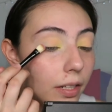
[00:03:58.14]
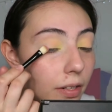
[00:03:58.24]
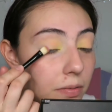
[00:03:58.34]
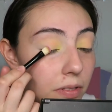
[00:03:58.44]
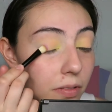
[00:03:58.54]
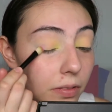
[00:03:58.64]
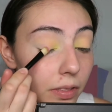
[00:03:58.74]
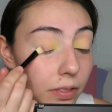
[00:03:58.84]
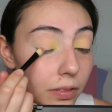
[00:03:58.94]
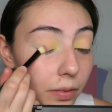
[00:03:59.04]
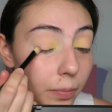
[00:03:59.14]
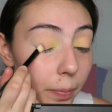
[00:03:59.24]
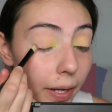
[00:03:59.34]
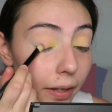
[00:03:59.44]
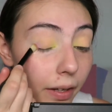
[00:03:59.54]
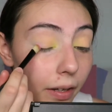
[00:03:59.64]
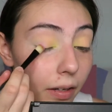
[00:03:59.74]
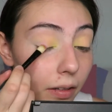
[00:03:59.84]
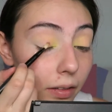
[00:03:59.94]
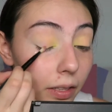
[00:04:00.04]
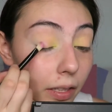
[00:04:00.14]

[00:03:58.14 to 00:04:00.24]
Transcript: And now I'm just going to pack it on